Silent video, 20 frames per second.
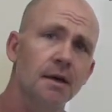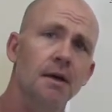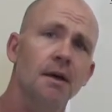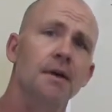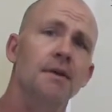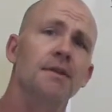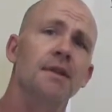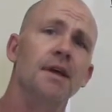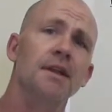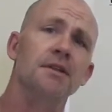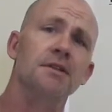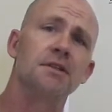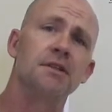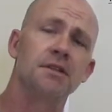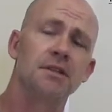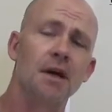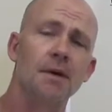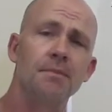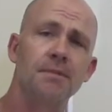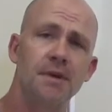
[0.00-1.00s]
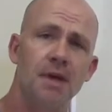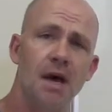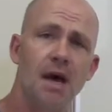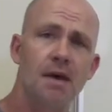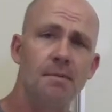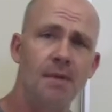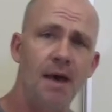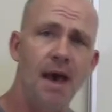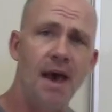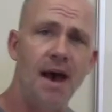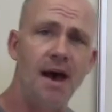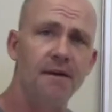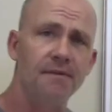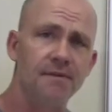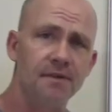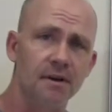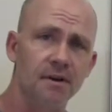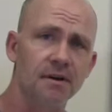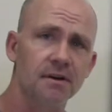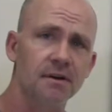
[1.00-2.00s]
Then sometime
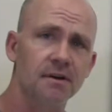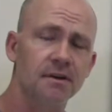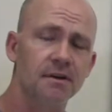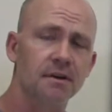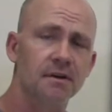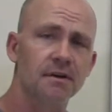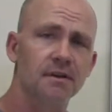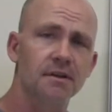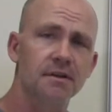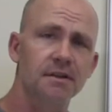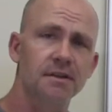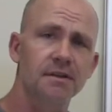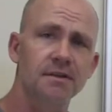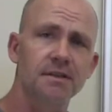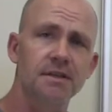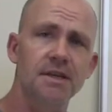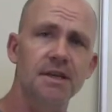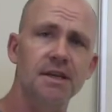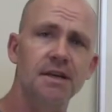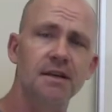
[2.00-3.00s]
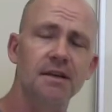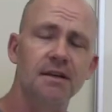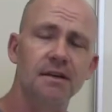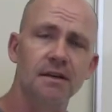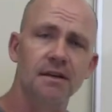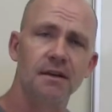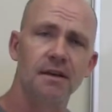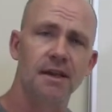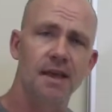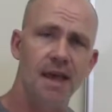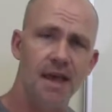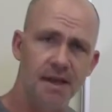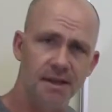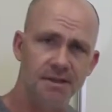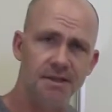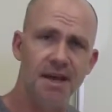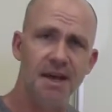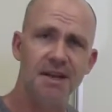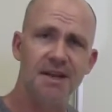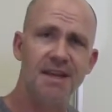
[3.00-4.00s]
after
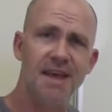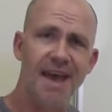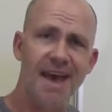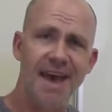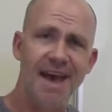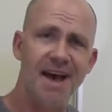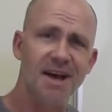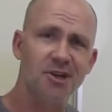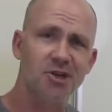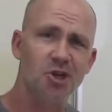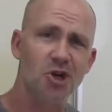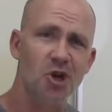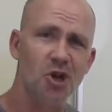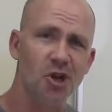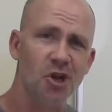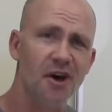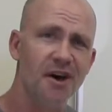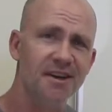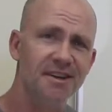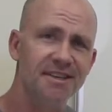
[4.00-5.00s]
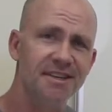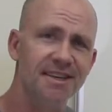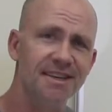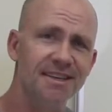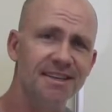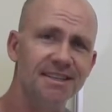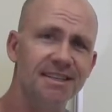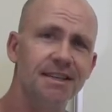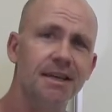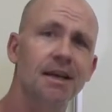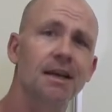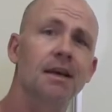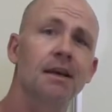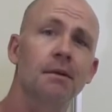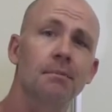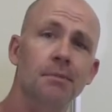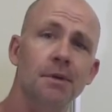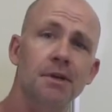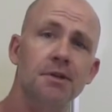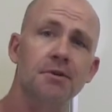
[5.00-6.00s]
ZenCash launches,
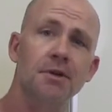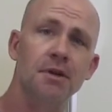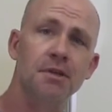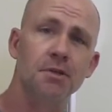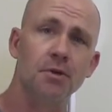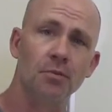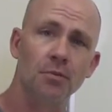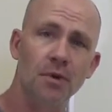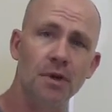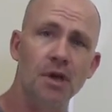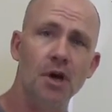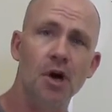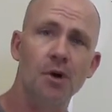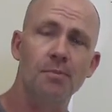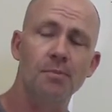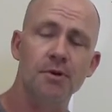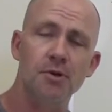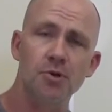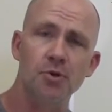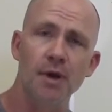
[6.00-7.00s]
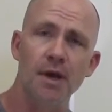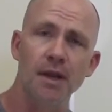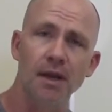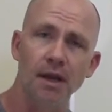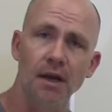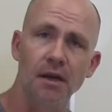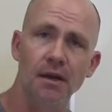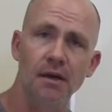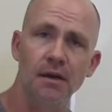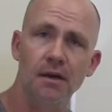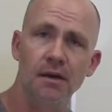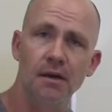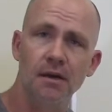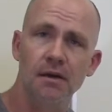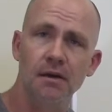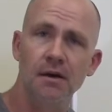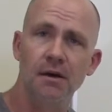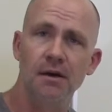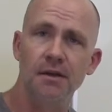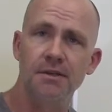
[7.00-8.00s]
Bittrex will reopen trading
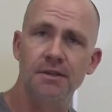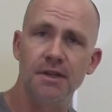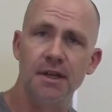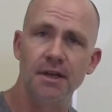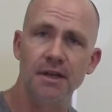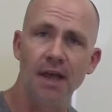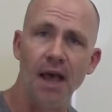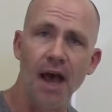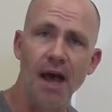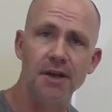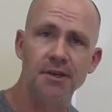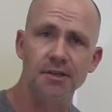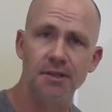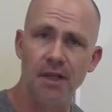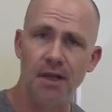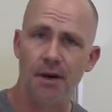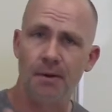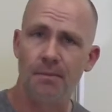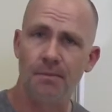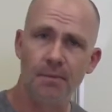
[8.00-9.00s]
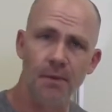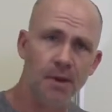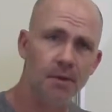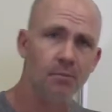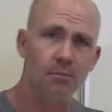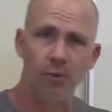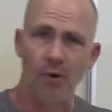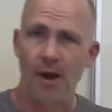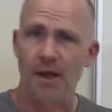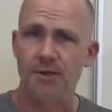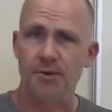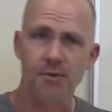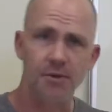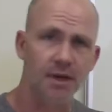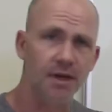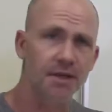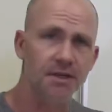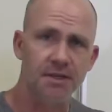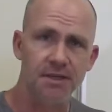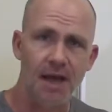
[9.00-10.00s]
on ZenCash. Then a price will
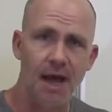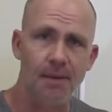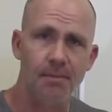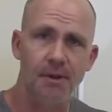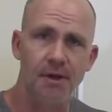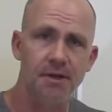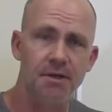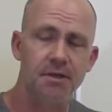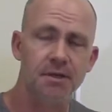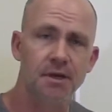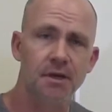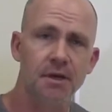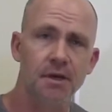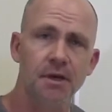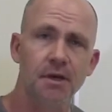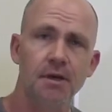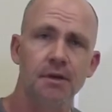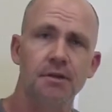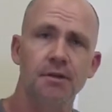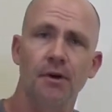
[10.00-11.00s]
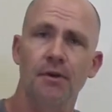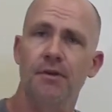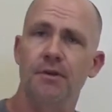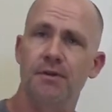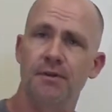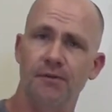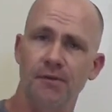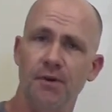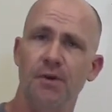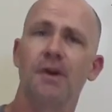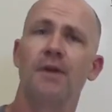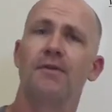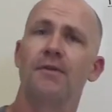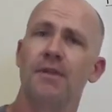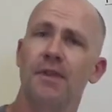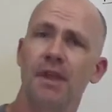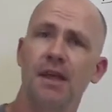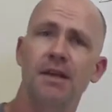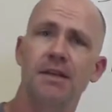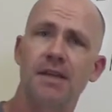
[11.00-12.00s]
get established. So there's a few
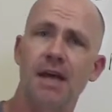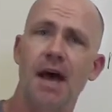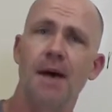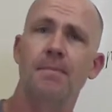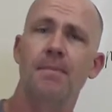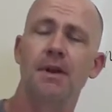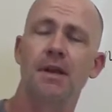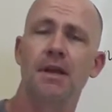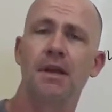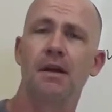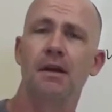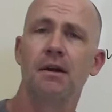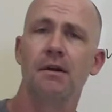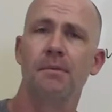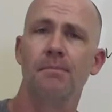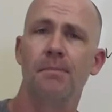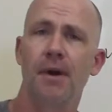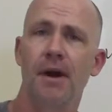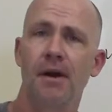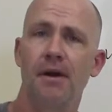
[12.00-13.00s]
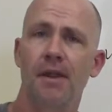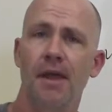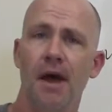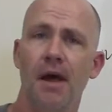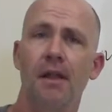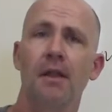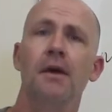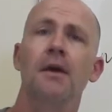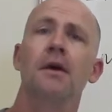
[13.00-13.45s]
different things happening here in parallel.